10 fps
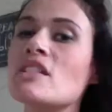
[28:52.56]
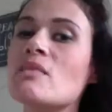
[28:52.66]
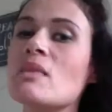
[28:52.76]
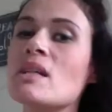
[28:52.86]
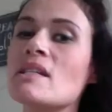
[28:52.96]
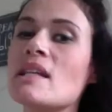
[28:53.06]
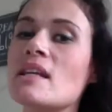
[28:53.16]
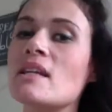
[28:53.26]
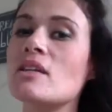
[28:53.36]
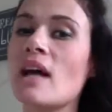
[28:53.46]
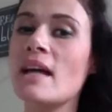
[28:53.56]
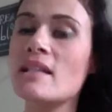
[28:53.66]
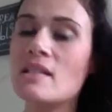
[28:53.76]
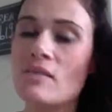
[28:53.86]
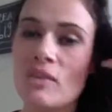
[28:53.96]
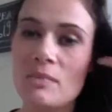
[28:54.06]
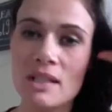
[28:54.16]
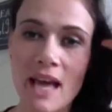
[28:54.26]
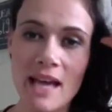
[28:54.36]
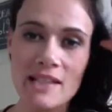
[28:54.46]
want to say congrats. And from the
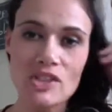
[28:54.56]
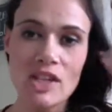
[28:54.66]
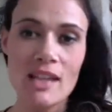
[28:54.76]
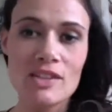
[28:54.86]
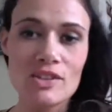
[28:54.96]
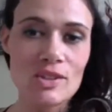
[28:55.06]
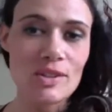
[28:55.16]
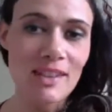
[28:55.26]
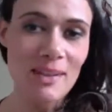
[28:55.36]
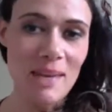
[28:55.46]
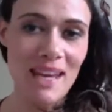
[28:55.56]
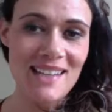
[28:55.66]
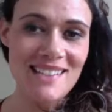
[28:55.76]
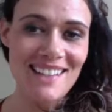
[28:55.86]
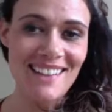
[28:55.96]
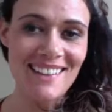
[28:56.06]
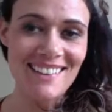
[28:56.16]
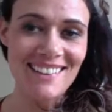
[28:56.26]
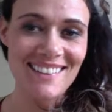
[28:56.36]
last challenge, you look amazing.